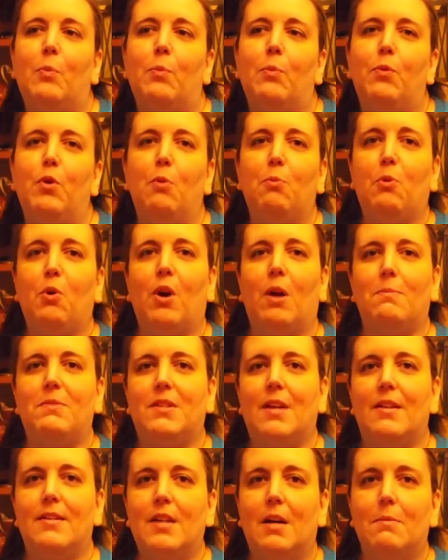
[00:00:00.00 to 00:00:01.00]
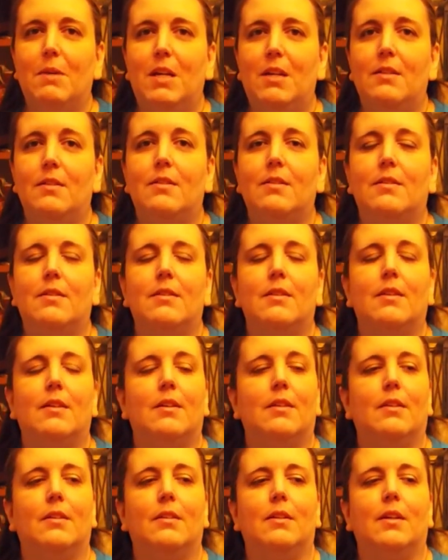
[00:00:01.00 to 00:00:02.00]
no more upset tummies.
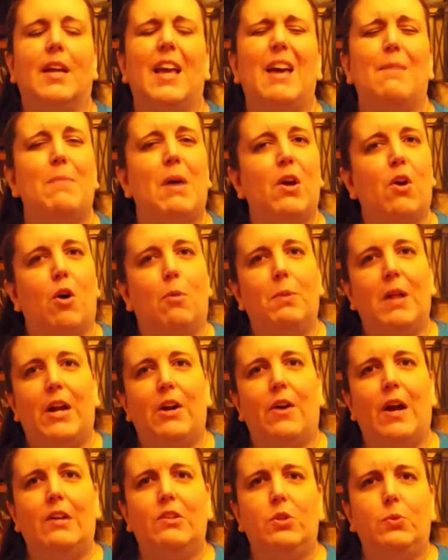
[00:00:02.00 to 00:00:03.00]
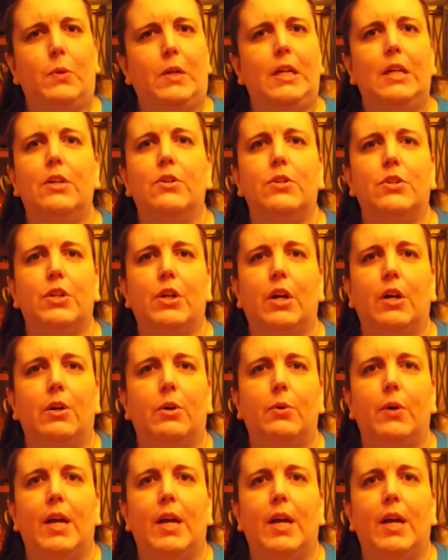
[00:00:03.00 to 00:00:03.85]
I had my gallbladder out 20 years ago,